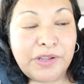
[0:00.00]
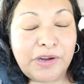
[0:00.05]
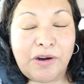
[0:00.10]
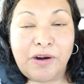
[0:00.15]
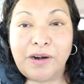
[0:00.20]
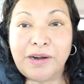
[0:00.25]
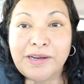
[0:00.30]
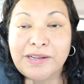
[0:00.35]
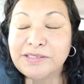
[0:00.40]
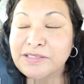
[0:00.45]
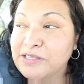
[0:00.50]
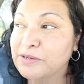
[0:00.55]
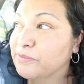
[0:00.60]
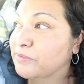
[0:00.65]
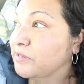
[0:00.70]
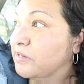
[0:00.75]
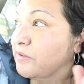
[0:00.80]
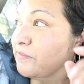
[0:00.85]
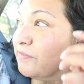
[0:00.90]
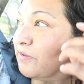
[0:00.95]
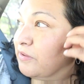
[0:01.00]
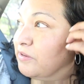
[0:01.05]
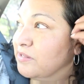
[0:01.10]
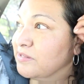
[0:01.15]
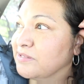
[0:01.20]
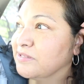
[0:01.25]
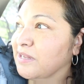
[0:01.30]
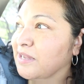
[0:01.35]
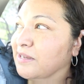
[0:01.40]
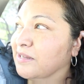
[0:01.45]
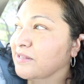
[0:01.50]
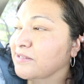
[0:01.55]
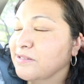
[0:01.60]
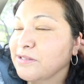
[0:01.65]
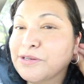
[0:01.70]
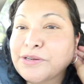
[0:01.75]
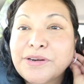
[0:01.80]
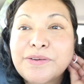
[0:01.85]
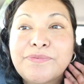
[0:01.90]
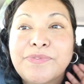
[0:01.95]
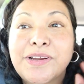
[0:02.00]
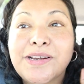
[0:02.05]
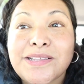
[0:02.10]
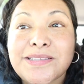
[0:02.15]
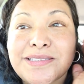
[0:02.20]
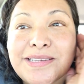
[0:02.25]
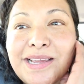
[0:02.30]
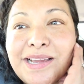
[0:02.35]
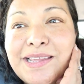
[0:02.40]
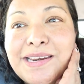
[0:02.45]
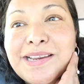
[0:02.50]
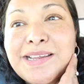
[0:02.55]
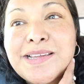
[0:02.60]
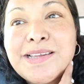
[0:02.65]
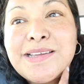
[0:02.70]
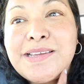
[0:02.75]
the car because he found his dad, because he couldn't find his dad,